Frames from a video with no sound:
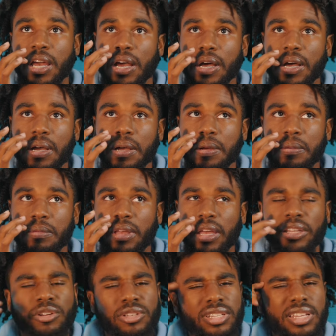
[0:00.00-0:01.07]

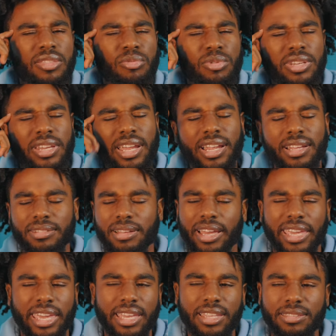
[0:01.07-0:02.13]
There's another one that I
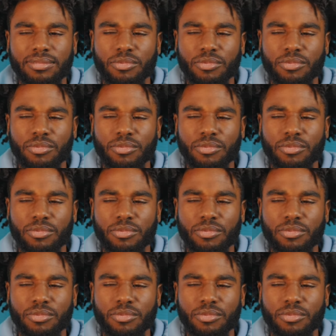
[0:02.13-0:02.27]
can't